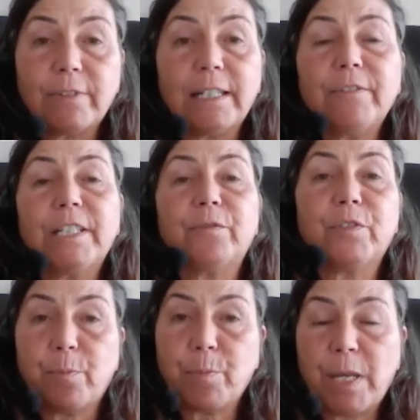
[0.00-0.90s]
relevant
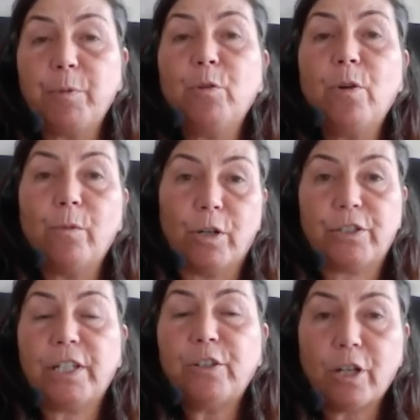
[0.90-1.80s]
for the people who are
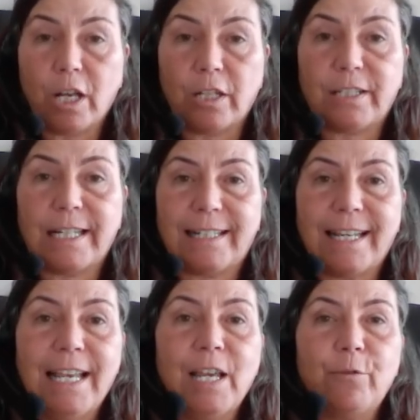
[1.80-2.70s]
watching your content,
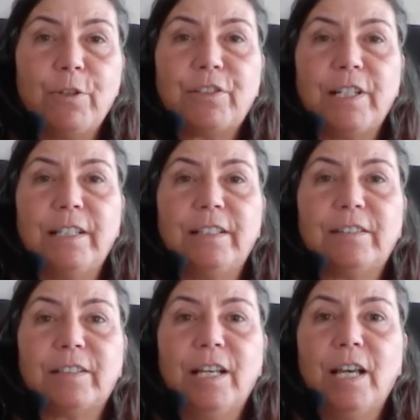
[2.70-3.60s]
which
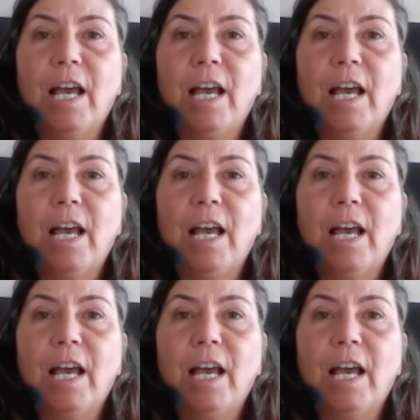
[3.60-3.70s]
is